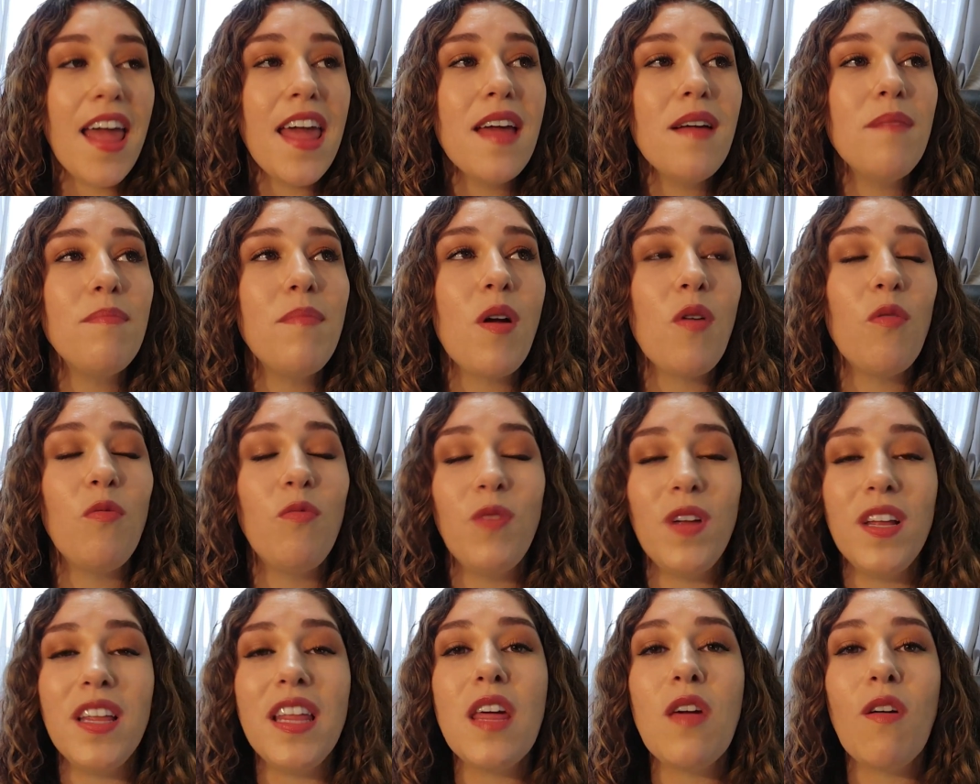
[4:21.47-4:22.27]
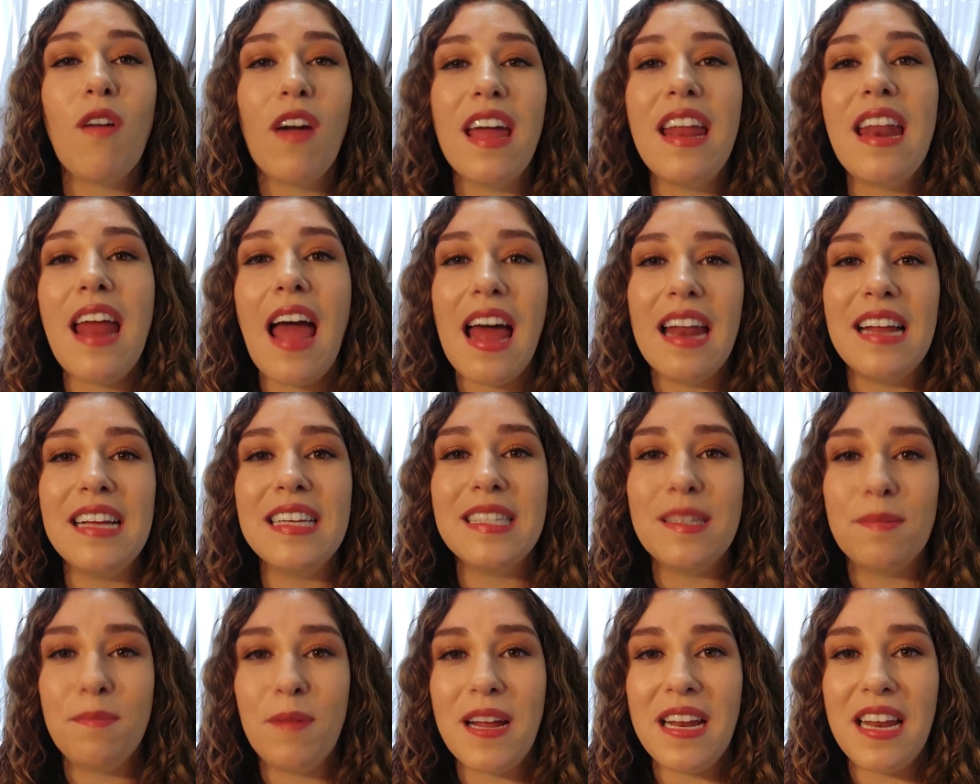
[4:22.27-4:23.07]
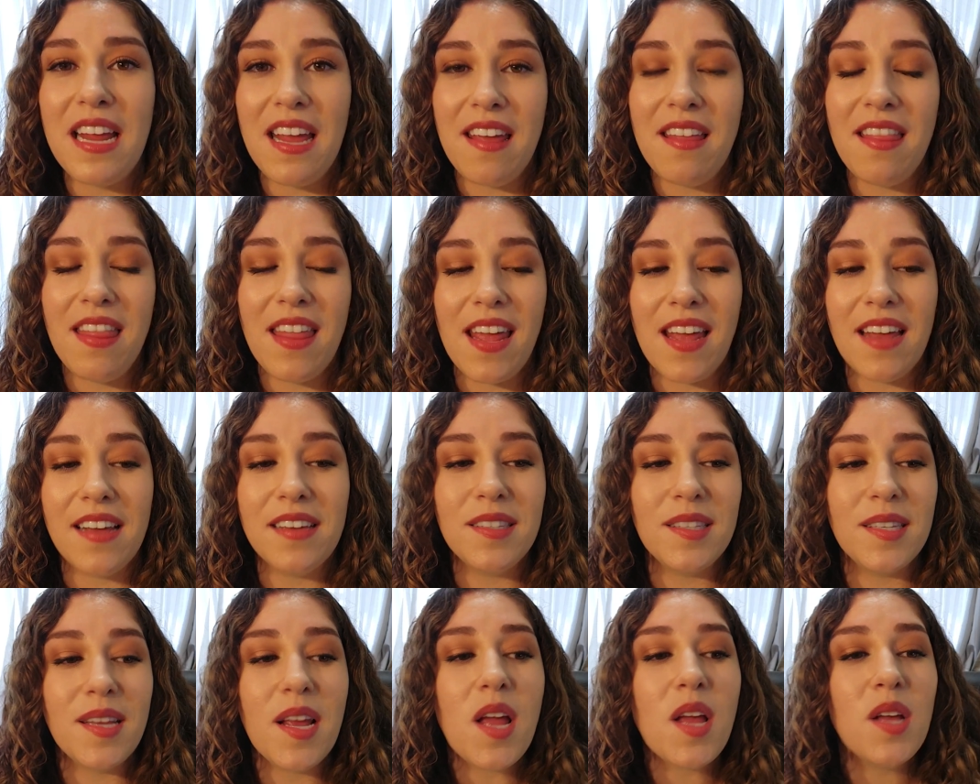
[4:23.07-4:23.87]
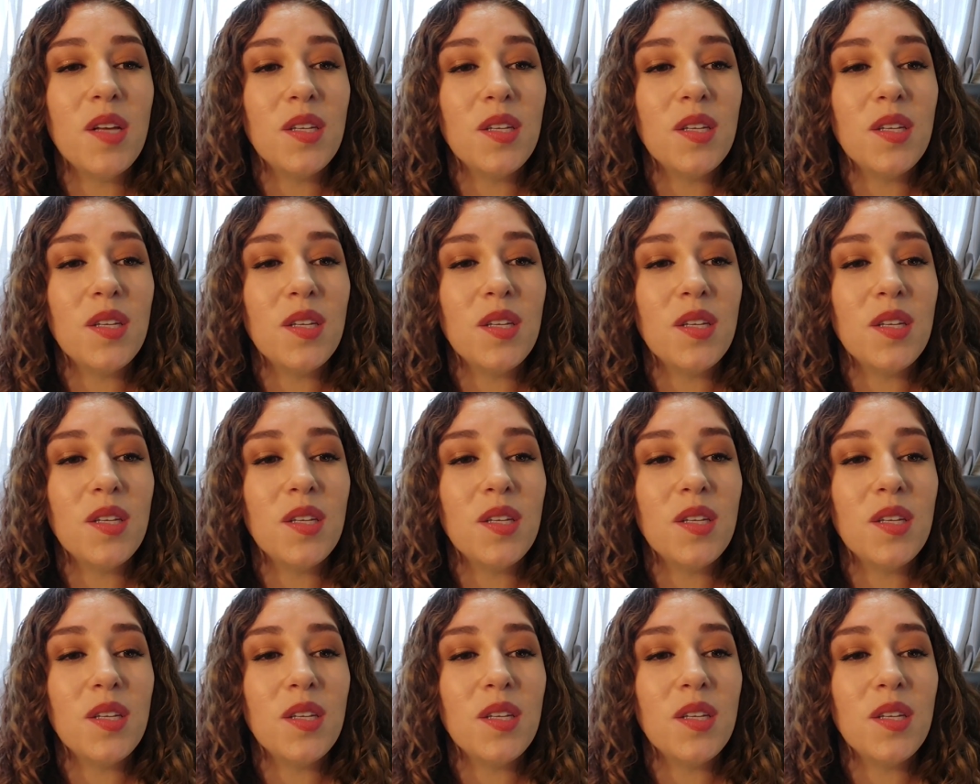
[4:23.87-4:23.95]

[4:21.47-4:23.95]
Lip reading: am really great at explaining things.